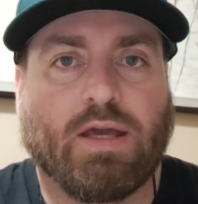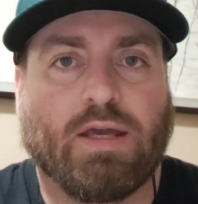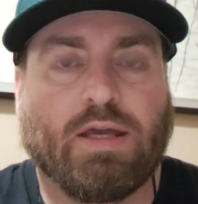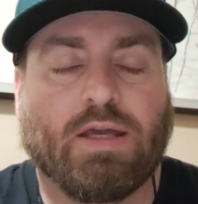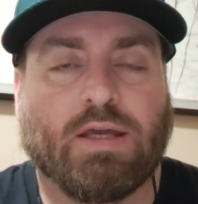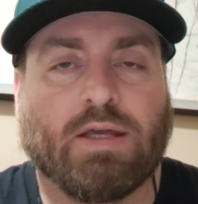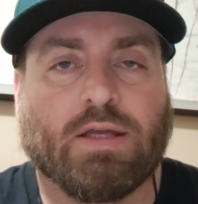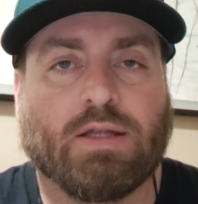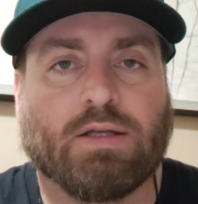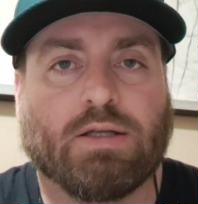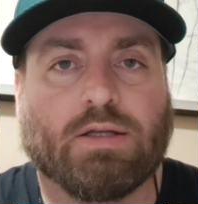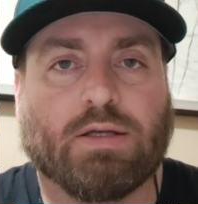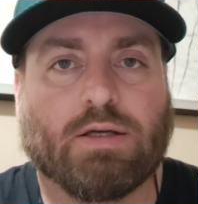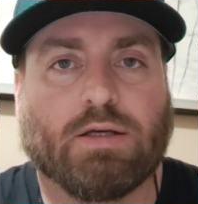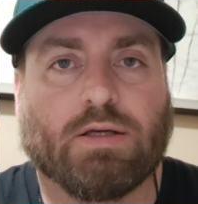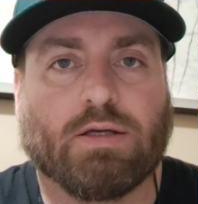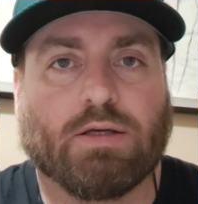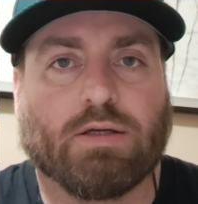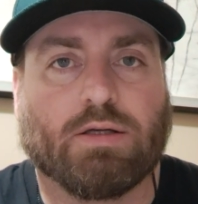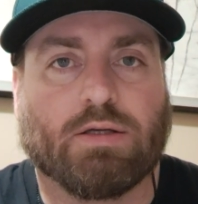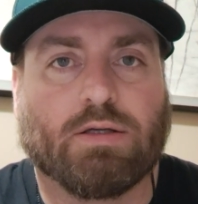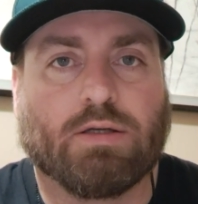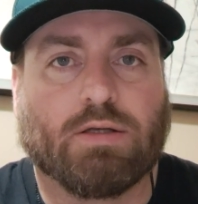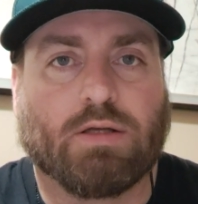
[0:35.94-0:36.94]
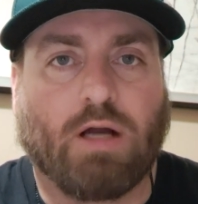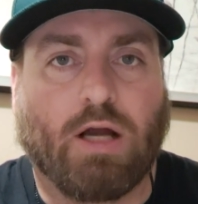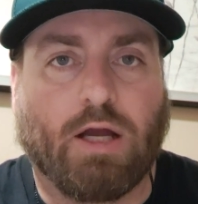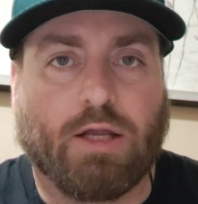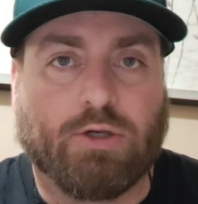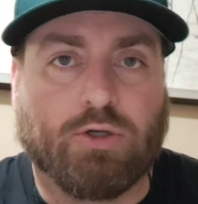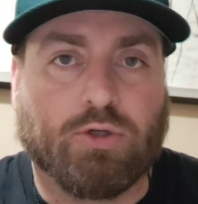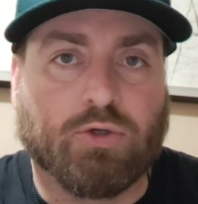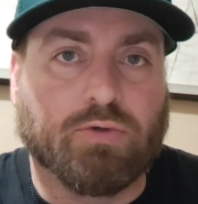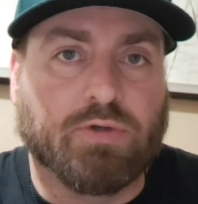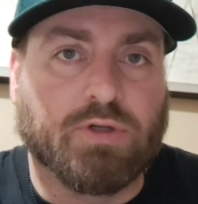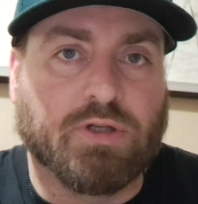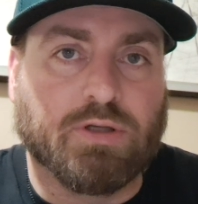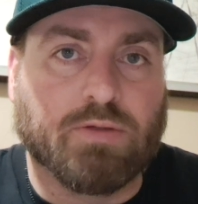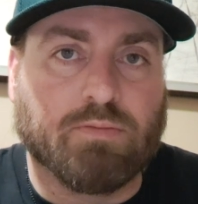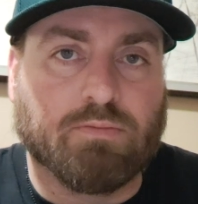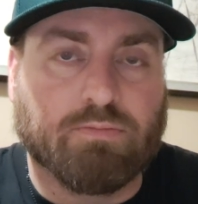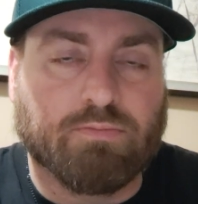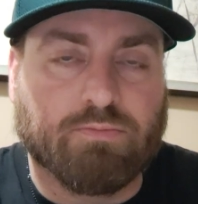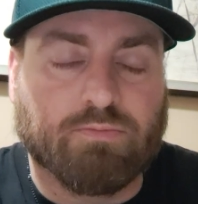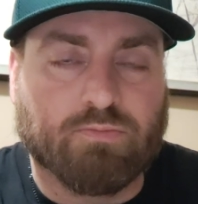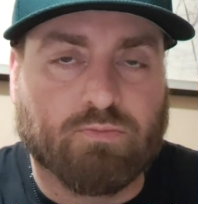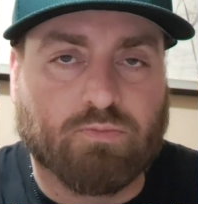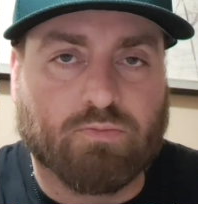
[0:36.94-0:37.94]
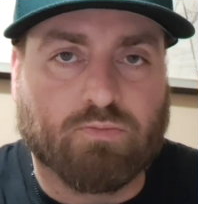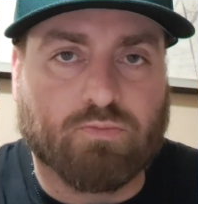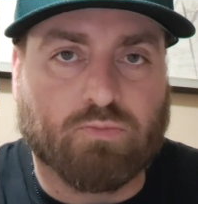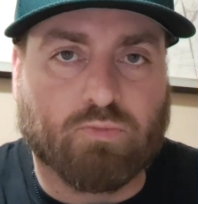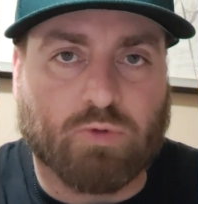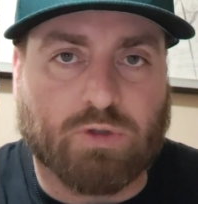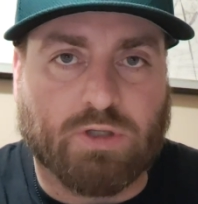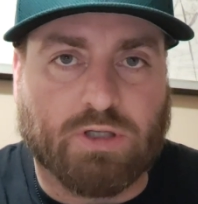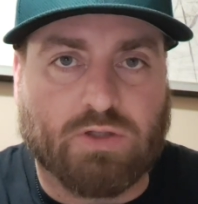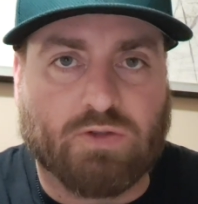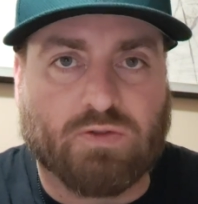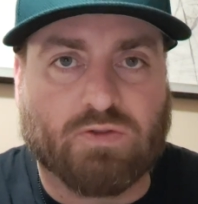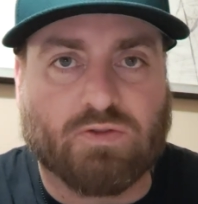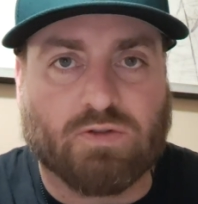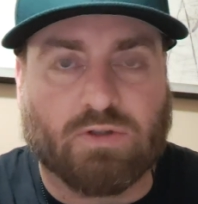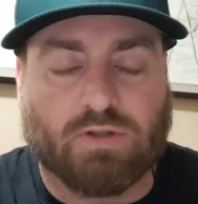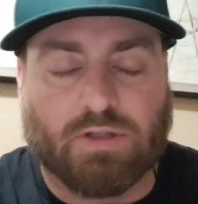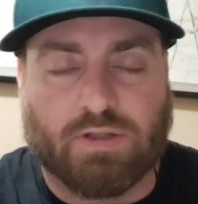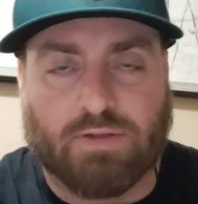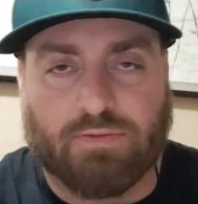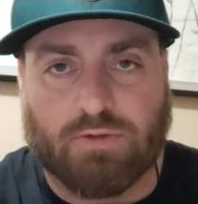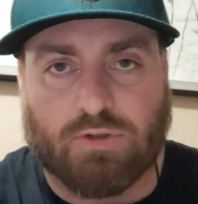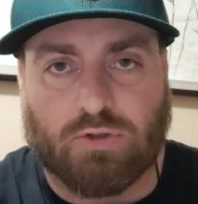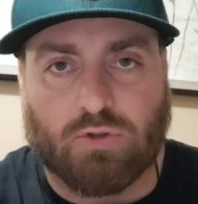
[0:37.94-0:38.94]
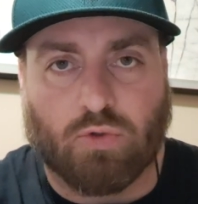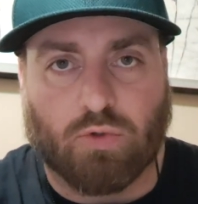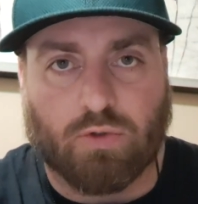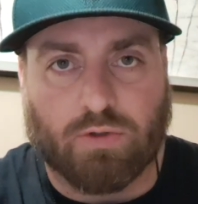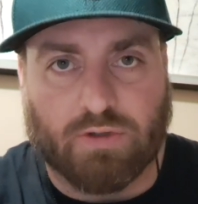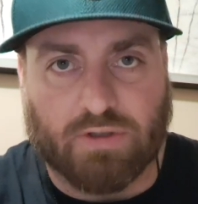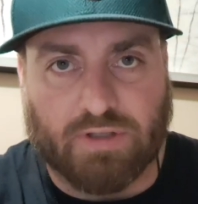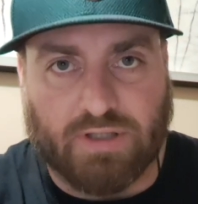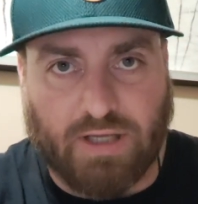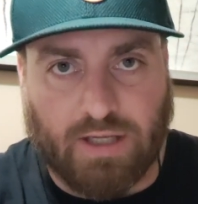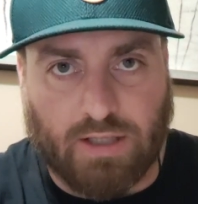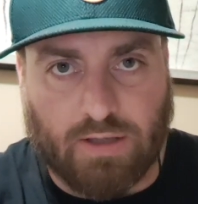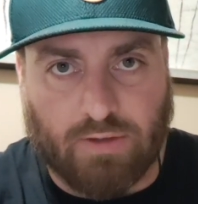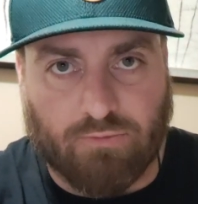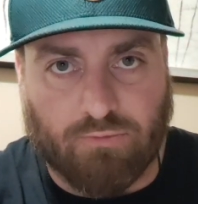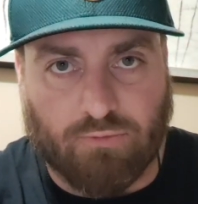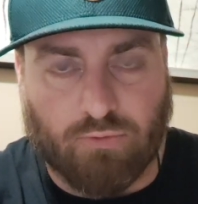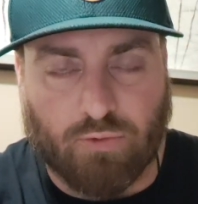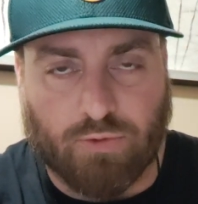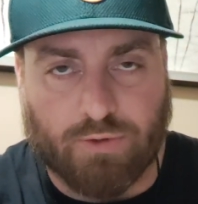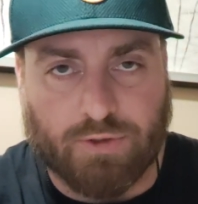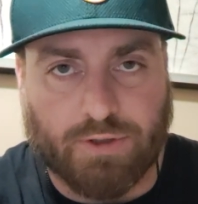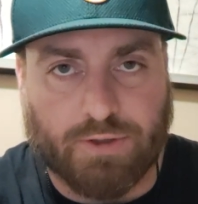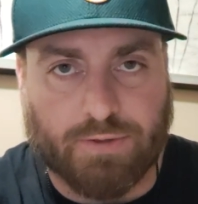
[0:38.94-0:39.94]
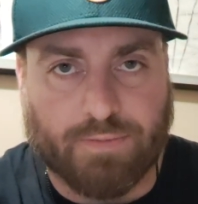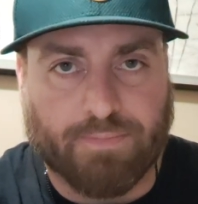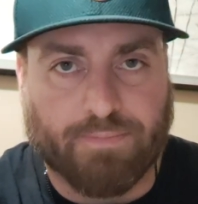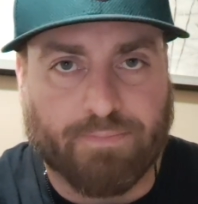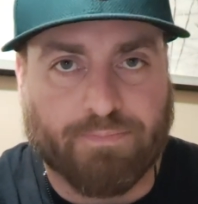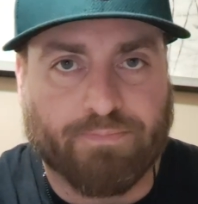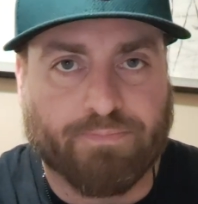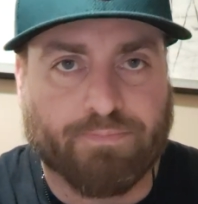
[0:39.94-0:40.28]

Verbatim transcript: And uh, I knew him when I used to live in Northern California.